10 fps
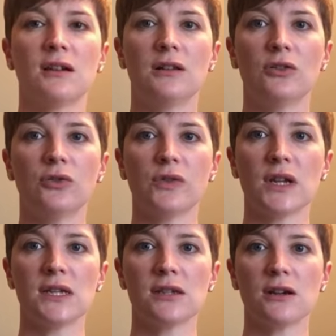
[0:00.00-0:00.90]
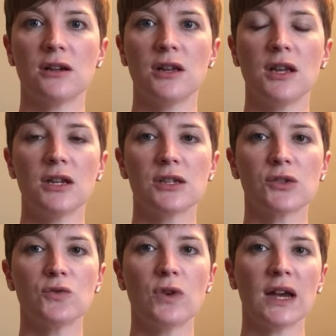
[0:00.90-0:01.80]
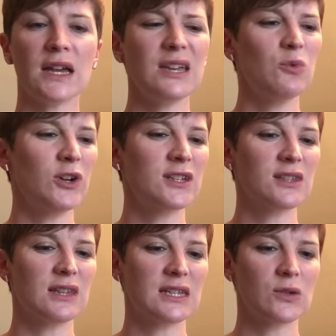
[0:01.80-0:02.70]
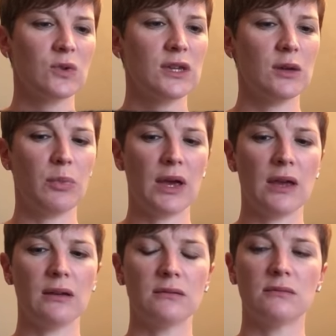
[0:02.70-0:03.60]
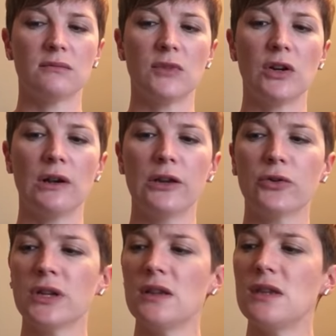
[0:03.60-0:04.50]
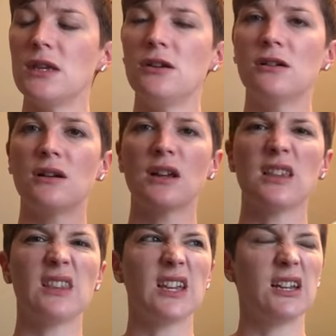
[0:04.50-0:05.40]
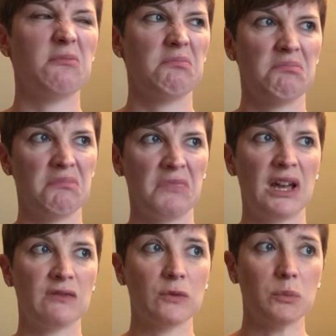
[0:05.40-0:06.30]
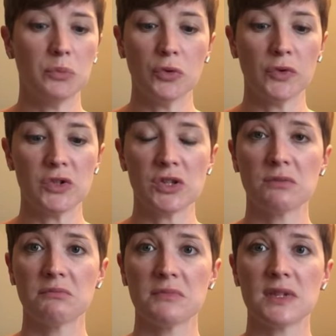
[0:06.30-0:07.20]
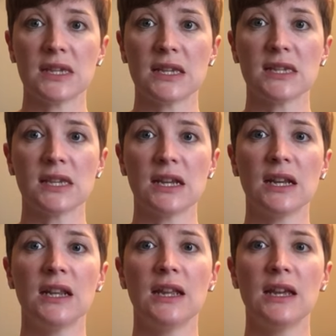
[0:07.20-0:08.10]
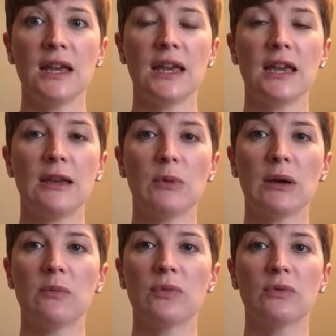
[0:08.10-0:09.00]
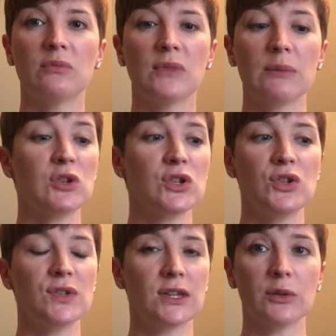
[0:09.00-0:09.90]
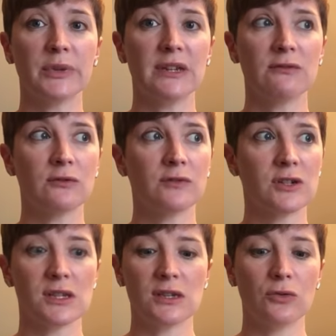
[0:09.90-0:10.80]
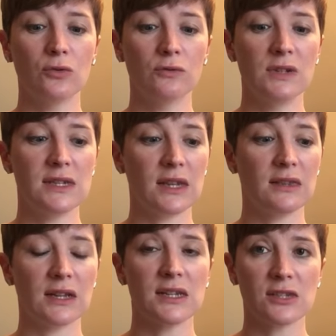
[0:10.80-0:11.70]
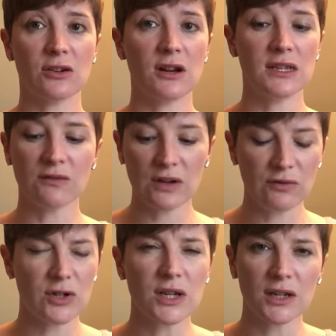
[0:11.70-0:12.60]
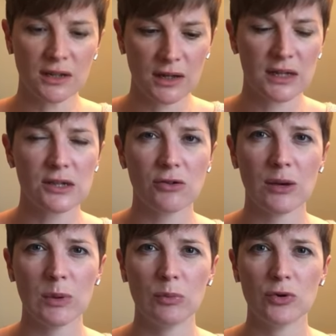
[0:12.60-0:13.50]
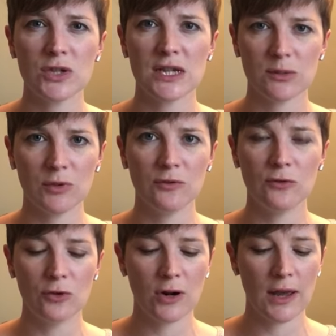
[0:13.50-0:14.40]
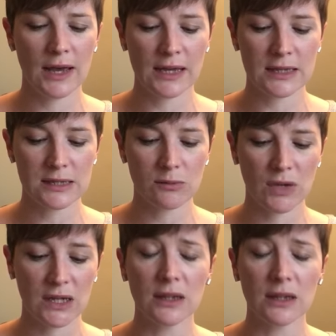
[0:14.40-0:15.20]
a lot nicer. So I worked on this quite a bit early on in the year and then haven't bothered since then. I'm just using up leftovers. It's the whole reason that I started. I've never done a scrapbook project before and my